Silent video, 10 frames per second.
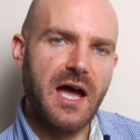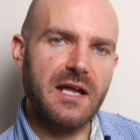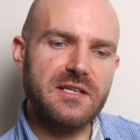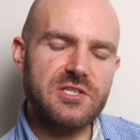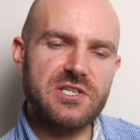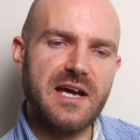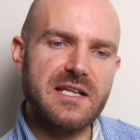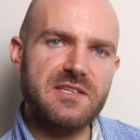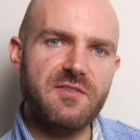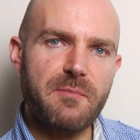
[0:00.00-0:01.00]
and it
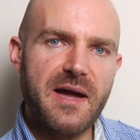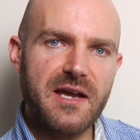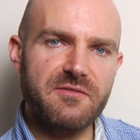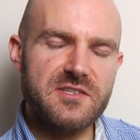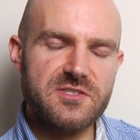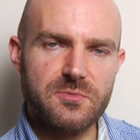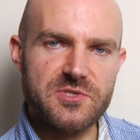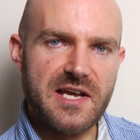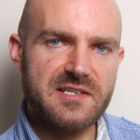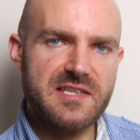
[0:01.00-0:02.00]
shines at the back of the
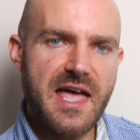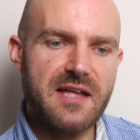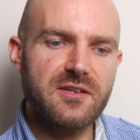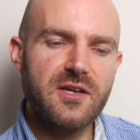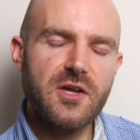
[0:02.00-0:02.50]
subject's head,